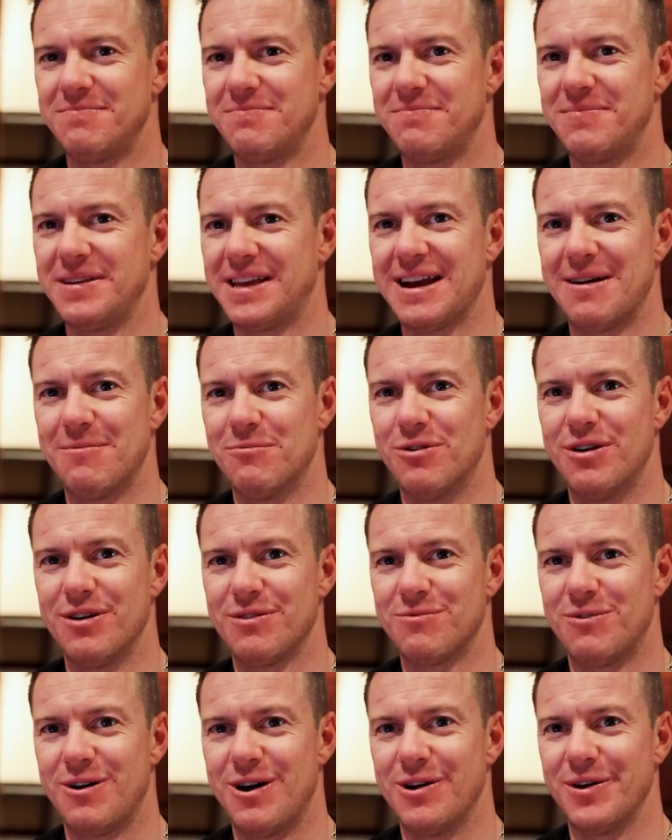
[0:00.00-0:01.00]
become
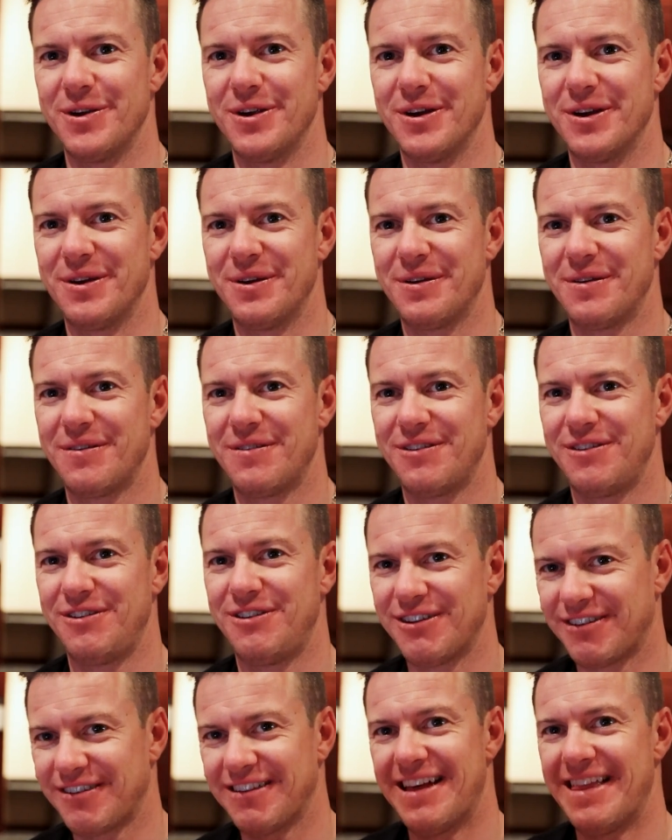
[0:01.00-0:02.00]
worthwhile, you know,
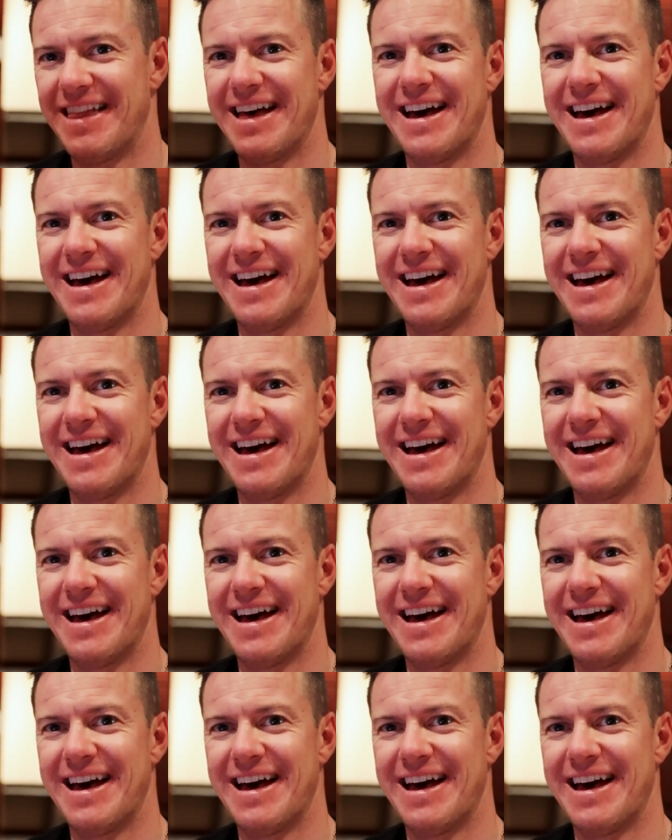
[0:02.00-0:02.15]
just like